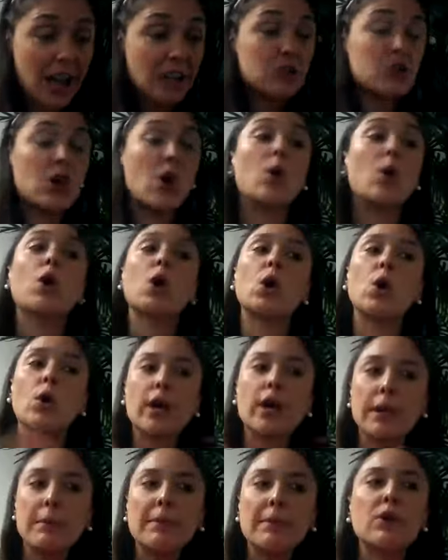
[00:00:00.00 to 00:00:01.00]
So
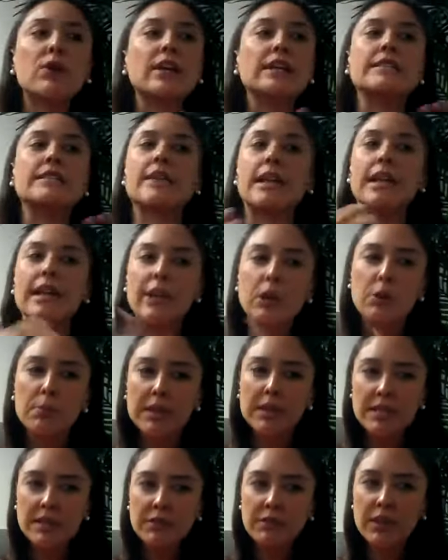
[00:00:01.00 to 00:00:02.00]
coconut milk is a little
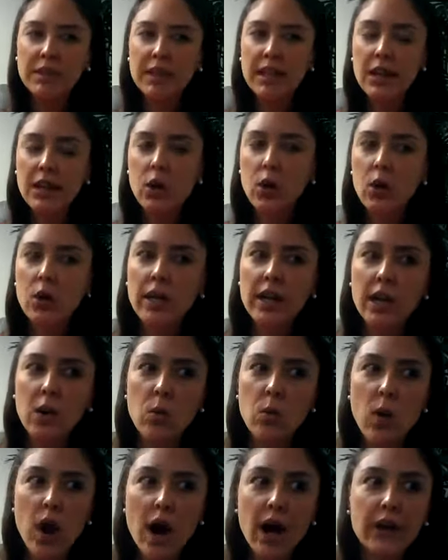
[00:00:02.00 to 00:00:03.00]
bit different than
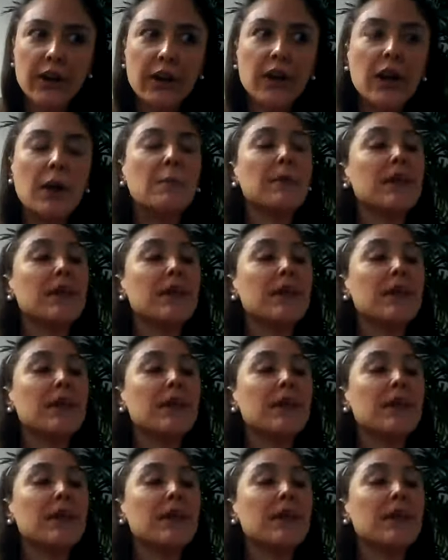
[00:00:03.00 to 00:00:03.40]
coconut water,